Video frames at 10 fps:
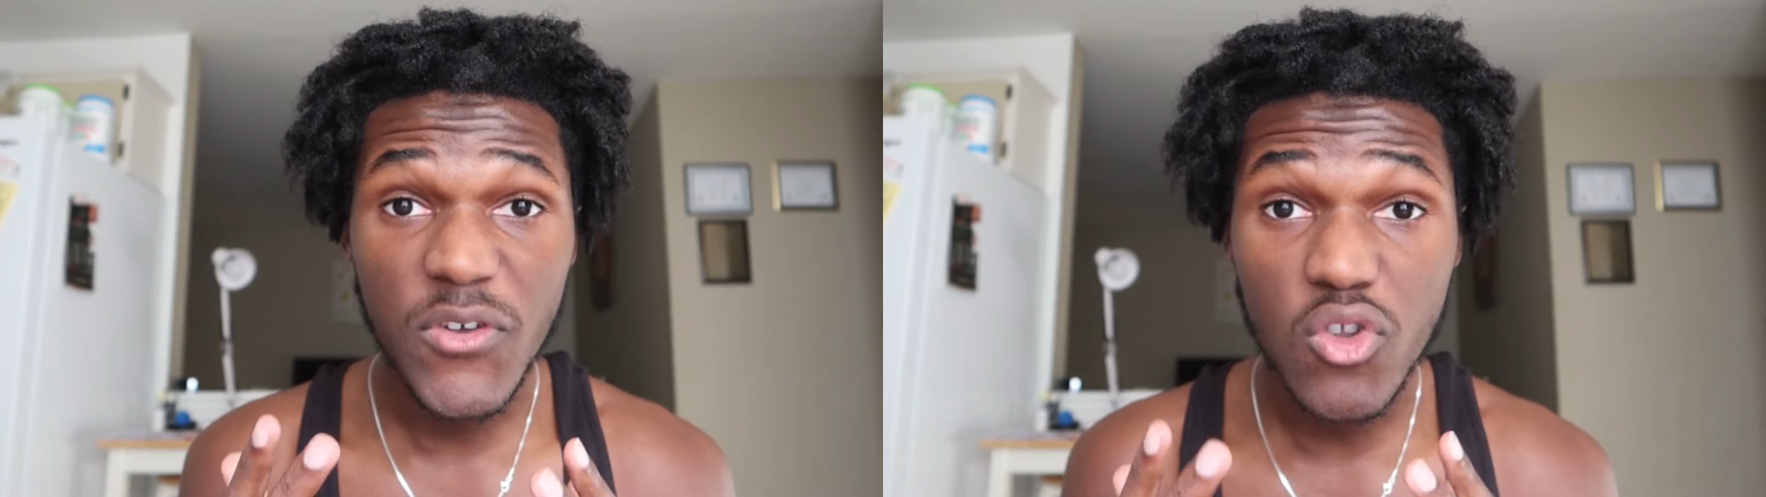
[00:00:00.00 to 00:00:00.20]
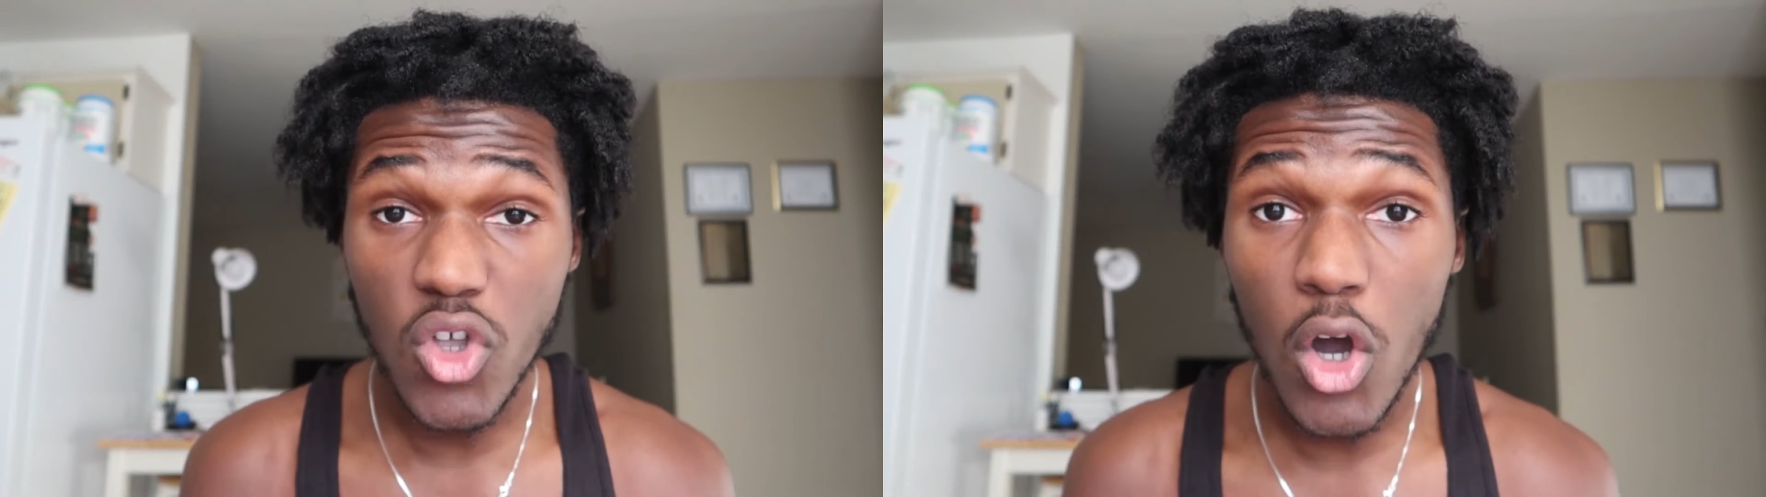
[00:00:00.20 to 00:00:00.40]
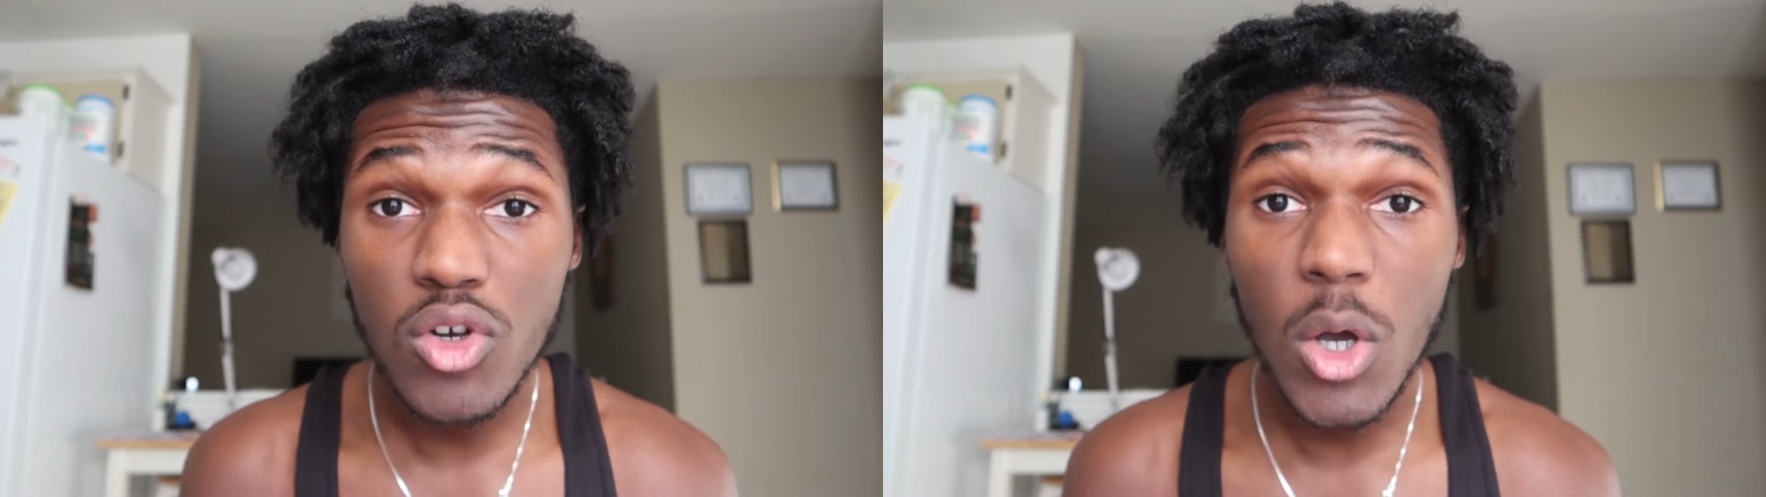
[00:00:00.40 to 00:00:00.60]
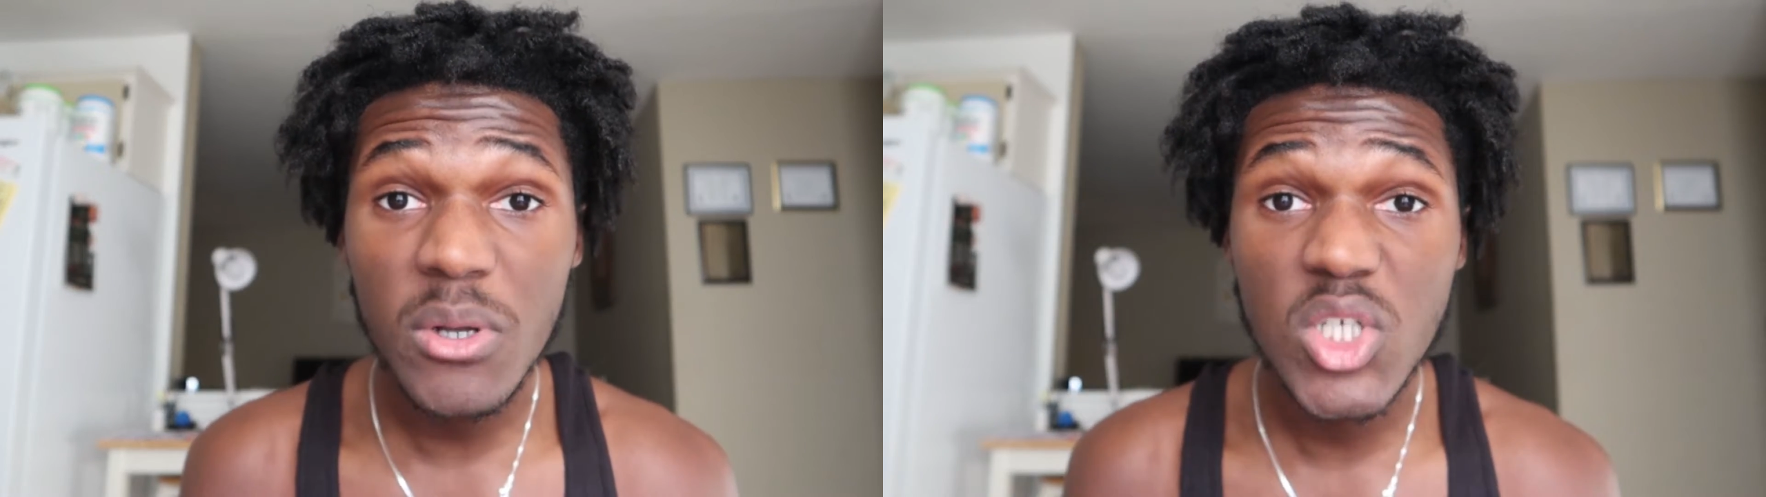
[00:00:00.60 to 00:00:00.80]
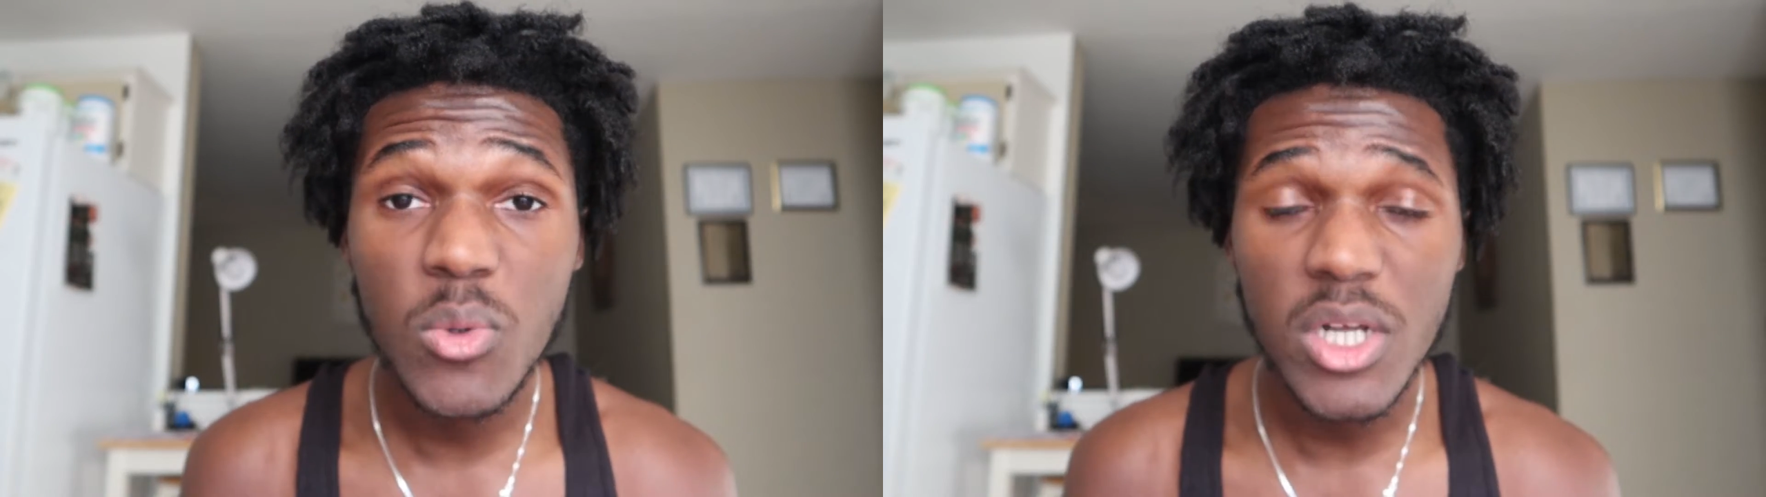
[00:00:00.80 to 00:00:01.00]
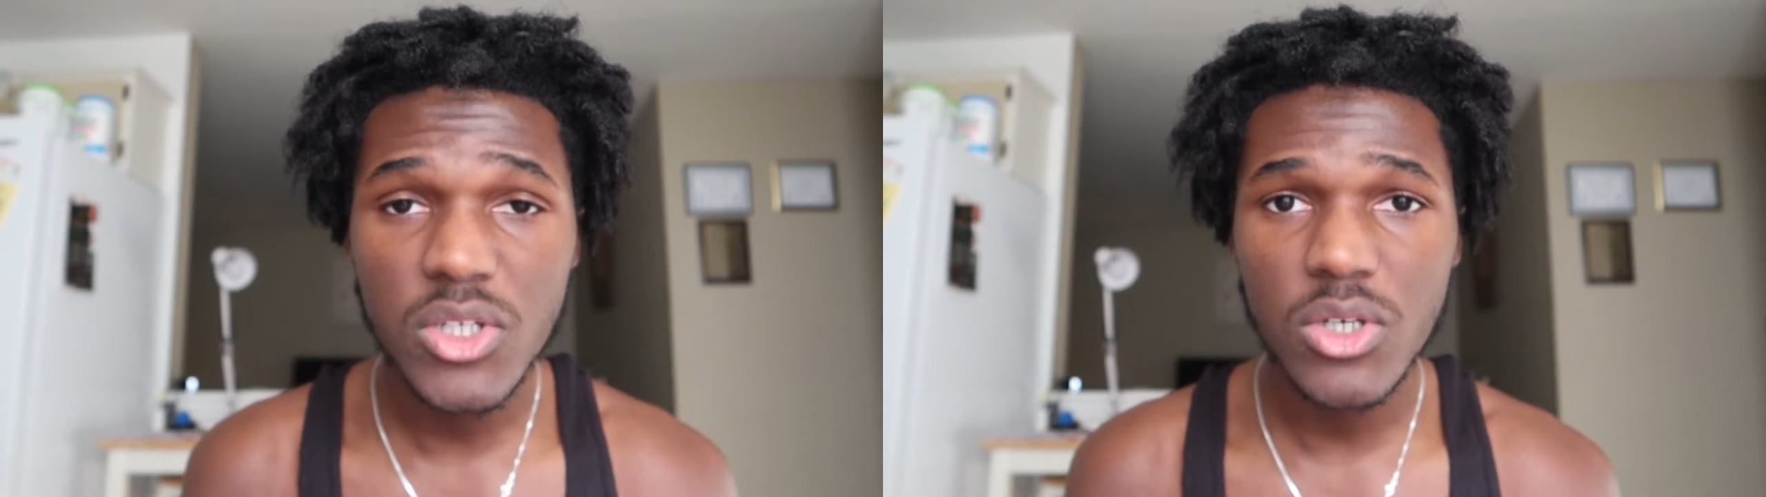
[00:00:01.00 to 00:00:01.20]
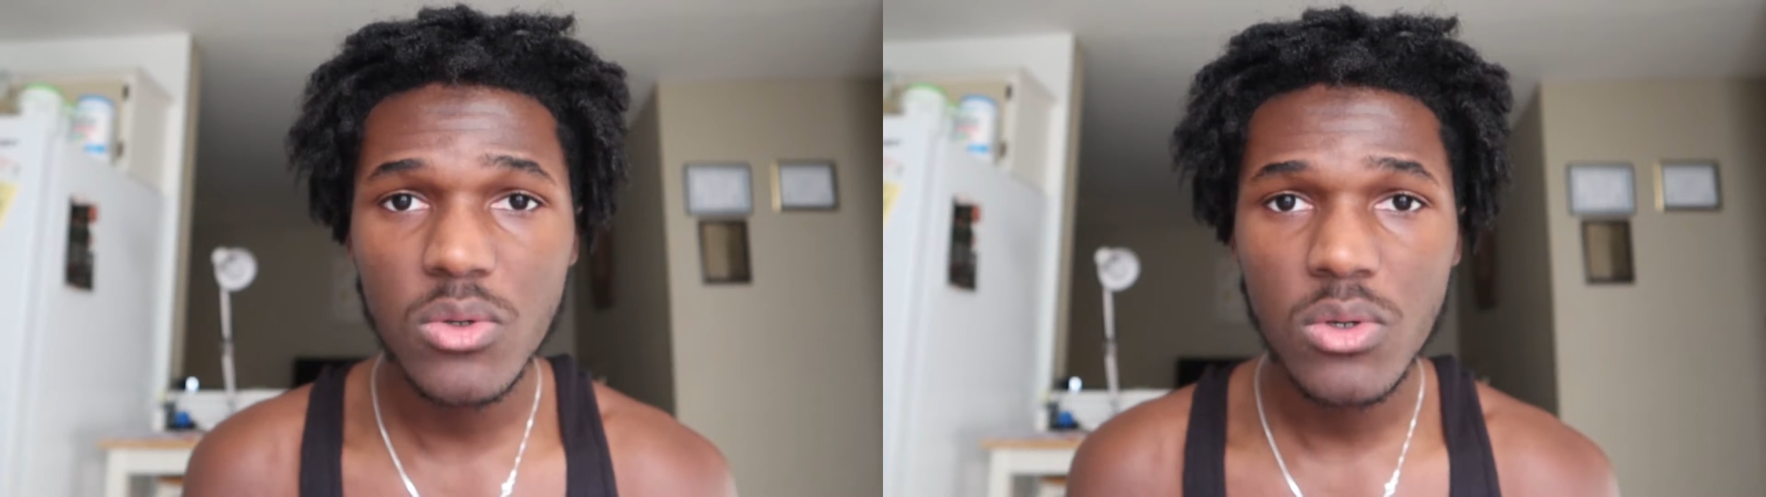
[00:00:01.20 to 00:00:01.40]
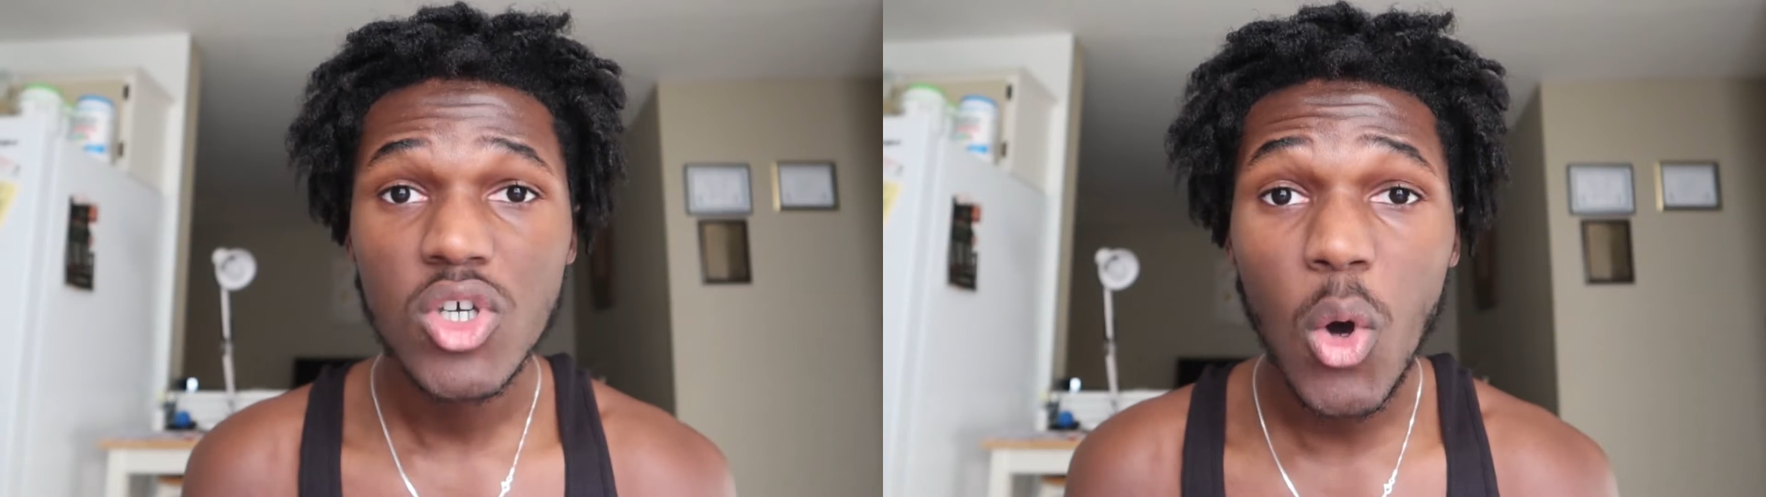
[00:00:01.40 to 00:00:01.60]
you don't know what you want to do,